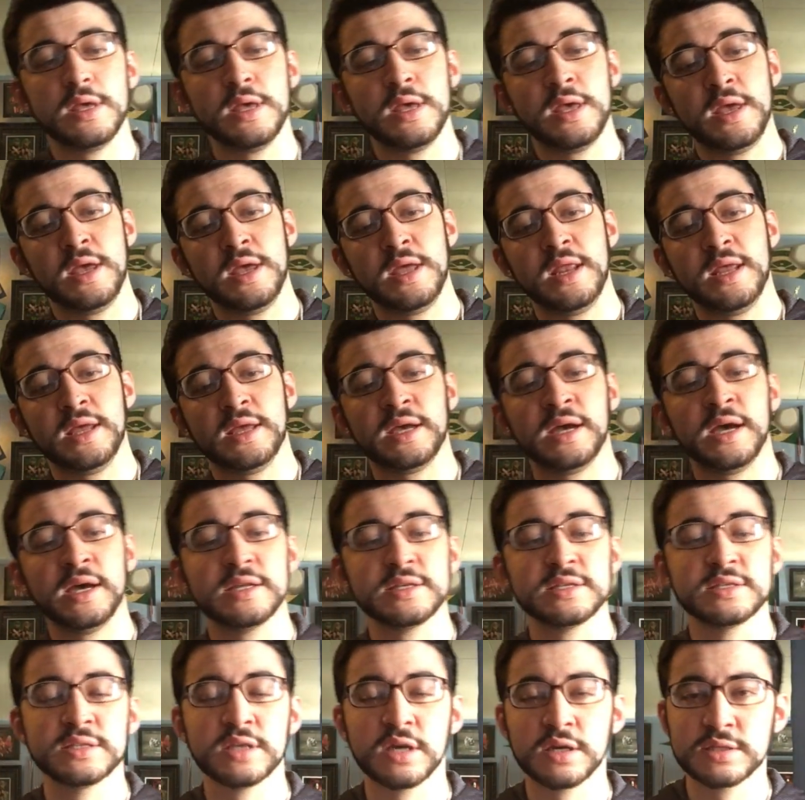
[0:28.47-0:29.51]
it kind
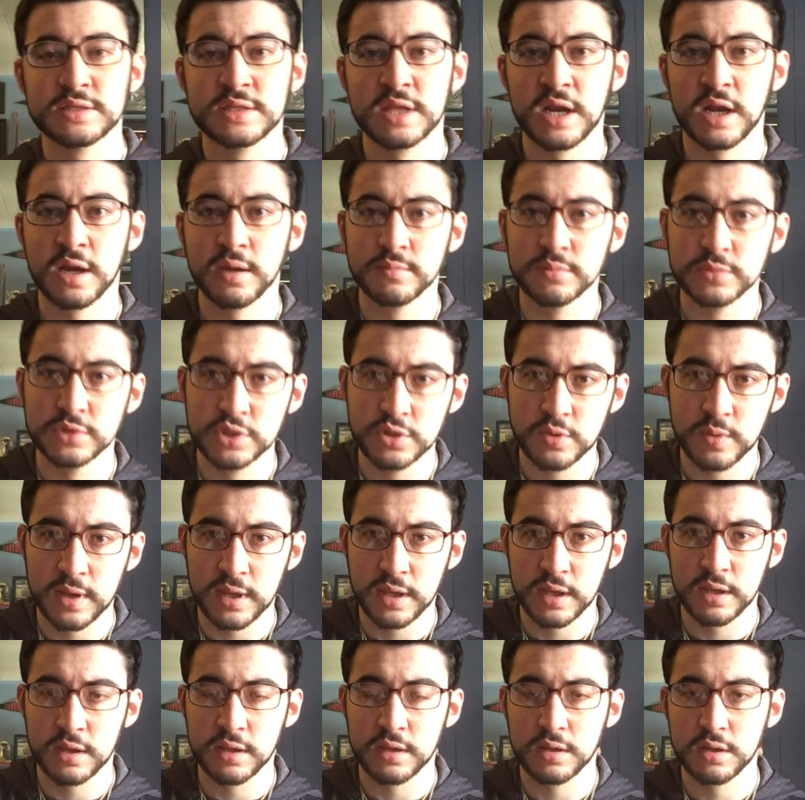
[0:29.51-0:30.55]
of sucks that I'm
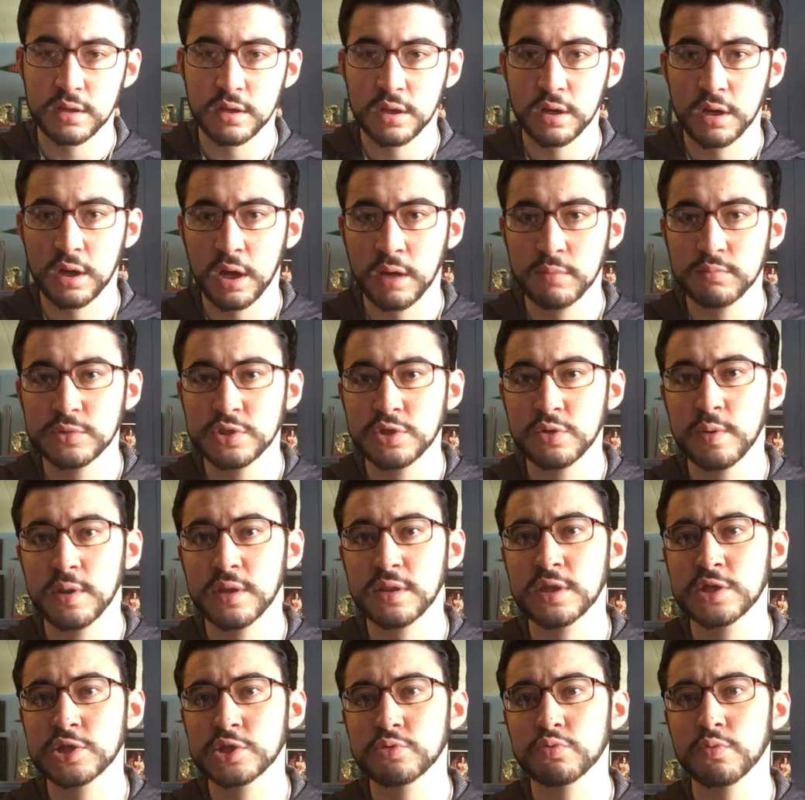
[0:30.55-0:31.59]
doing
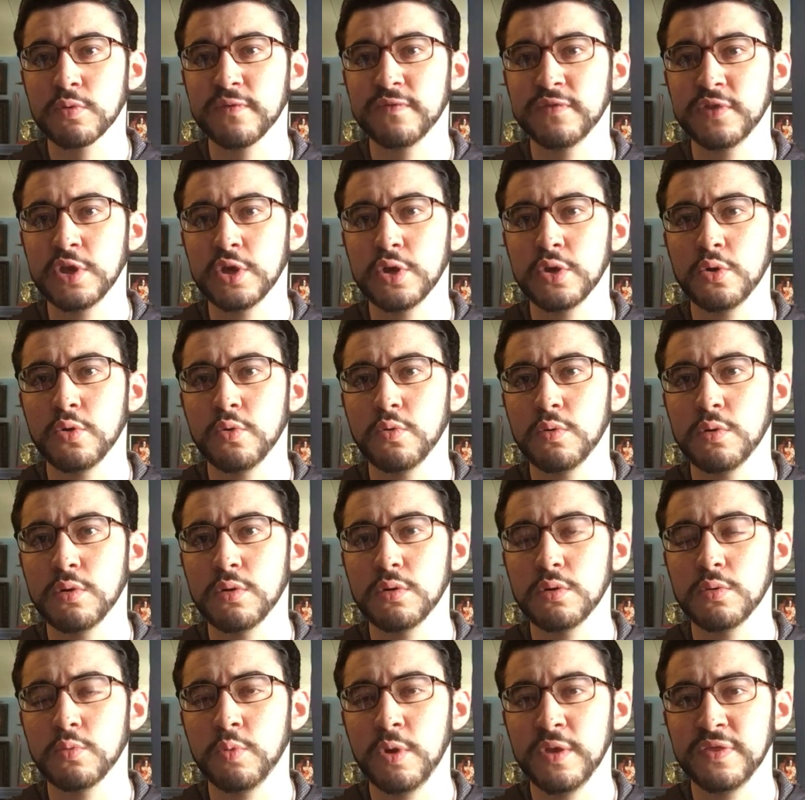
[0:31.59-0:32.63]
this review
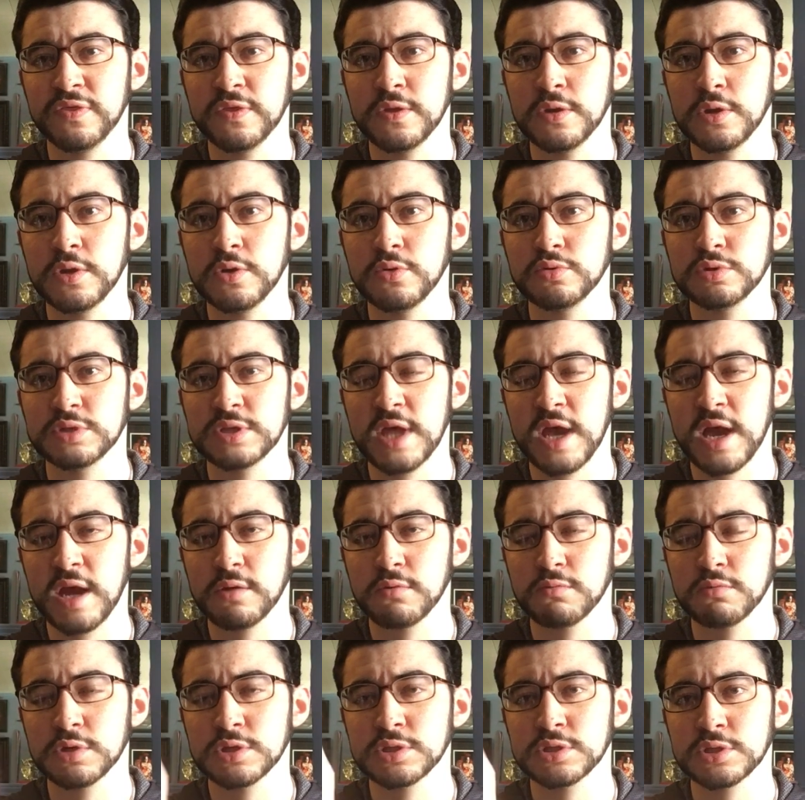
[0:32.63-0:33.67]
with the news
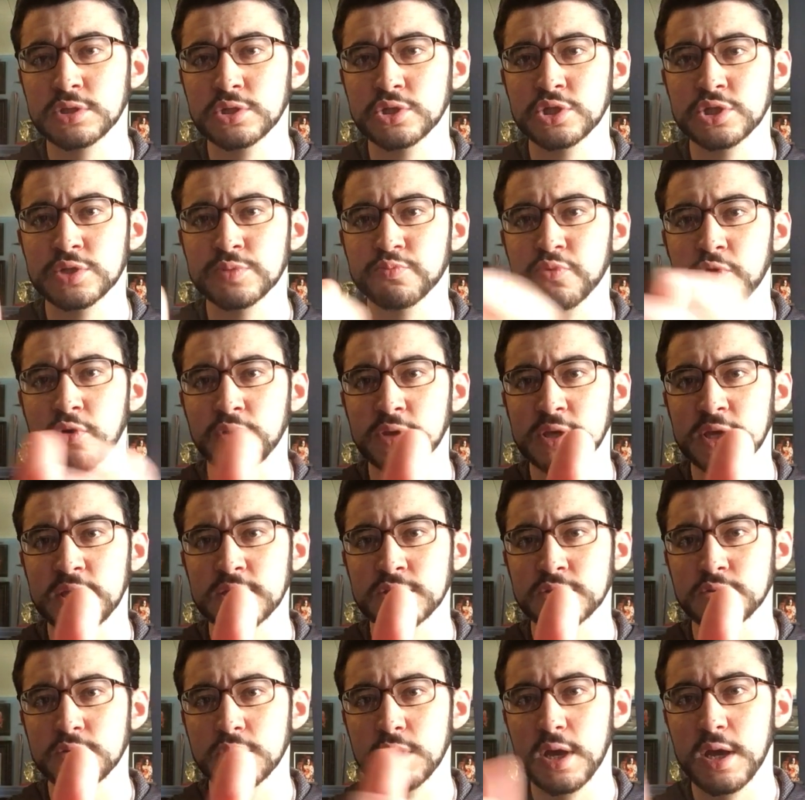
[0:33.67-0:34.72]
that recently just broke
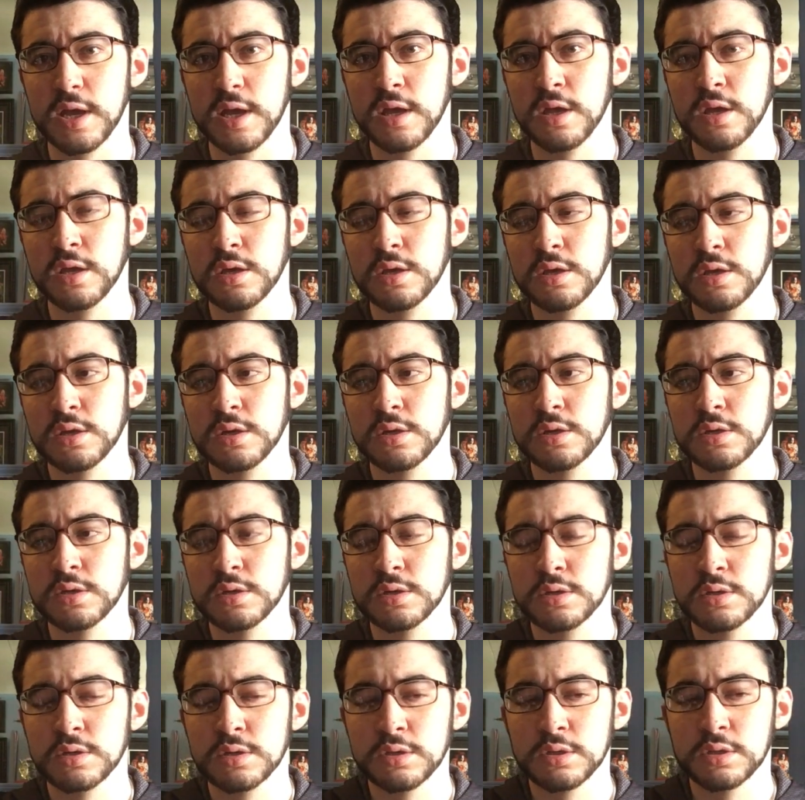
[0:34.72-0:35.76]
yesterday.
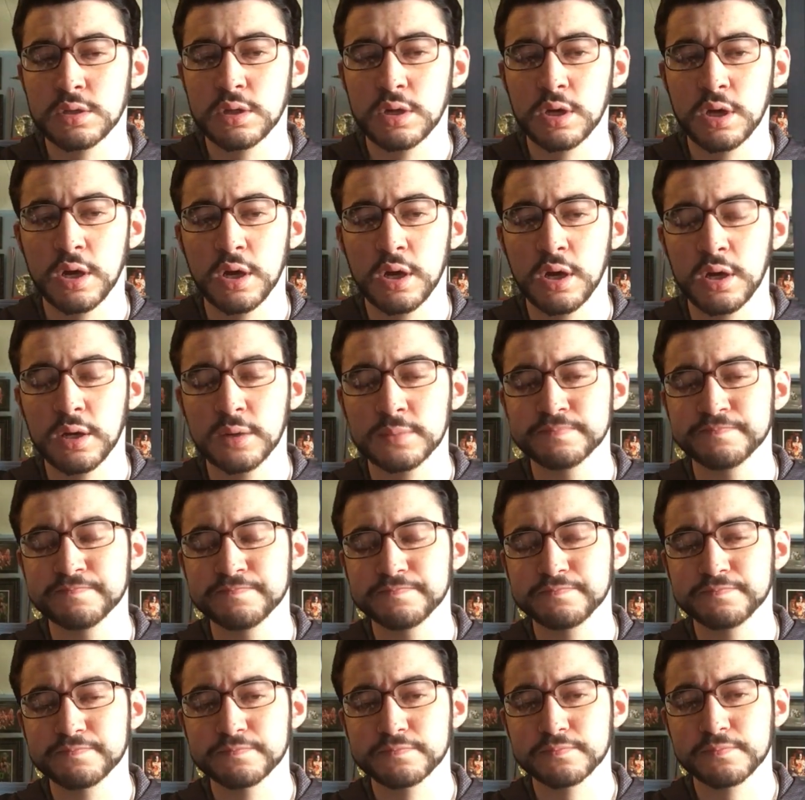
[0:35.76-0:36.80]

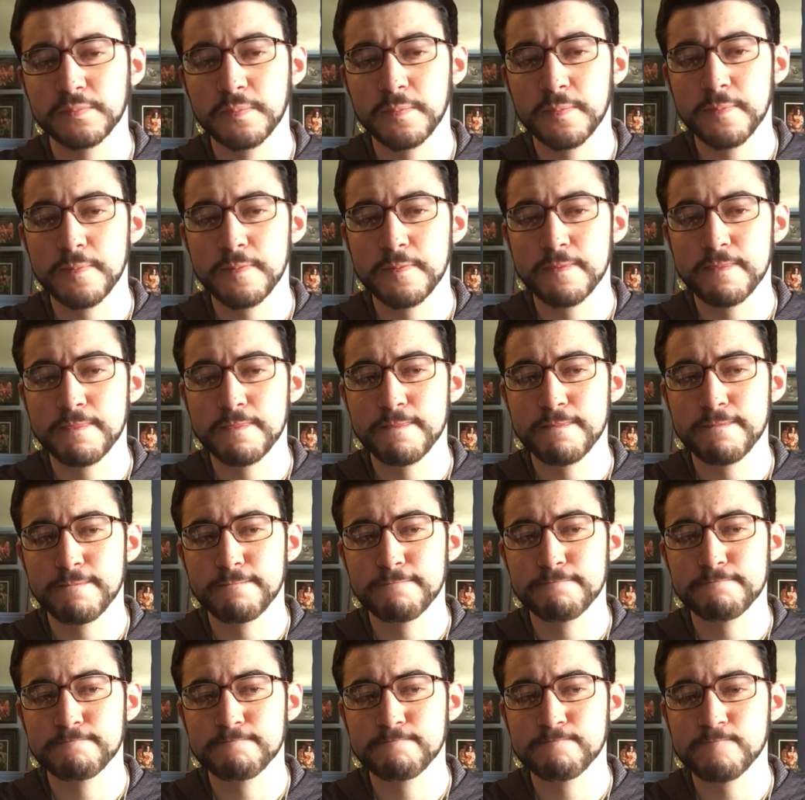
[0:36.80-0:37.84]

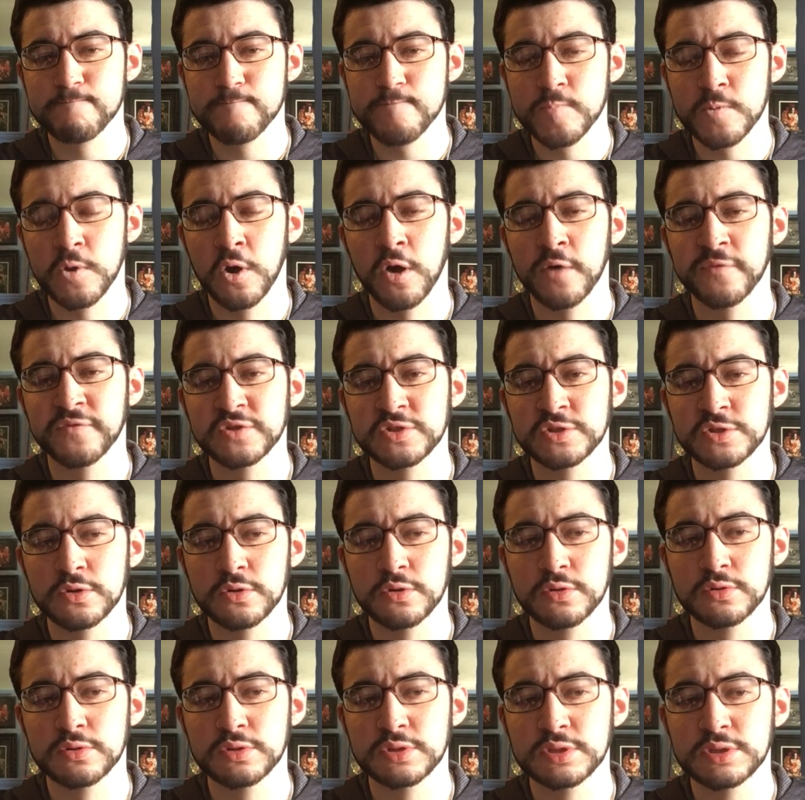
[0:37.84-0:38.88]

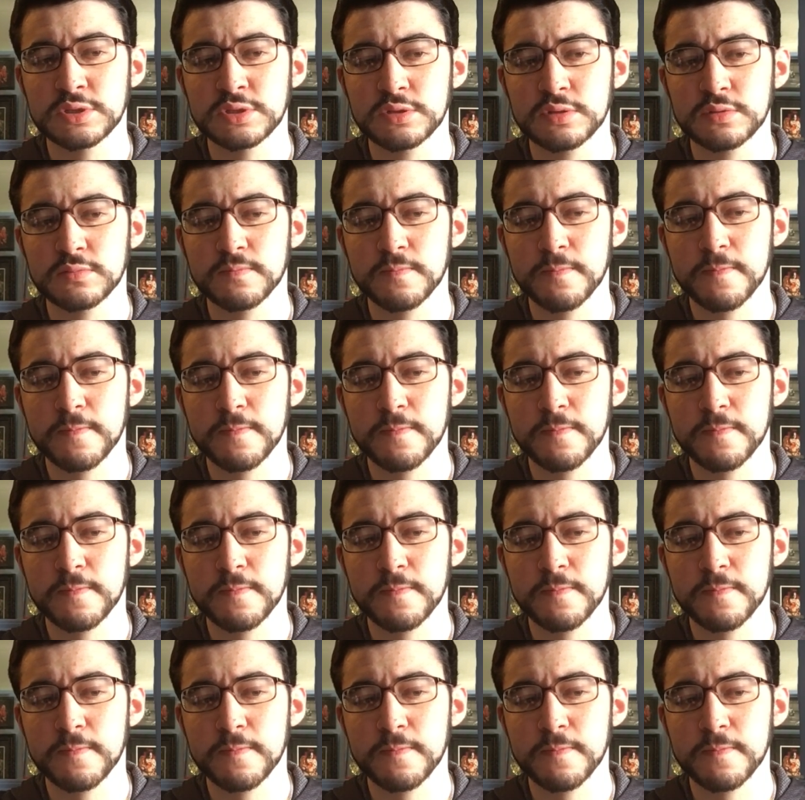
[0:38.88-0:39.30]
Officers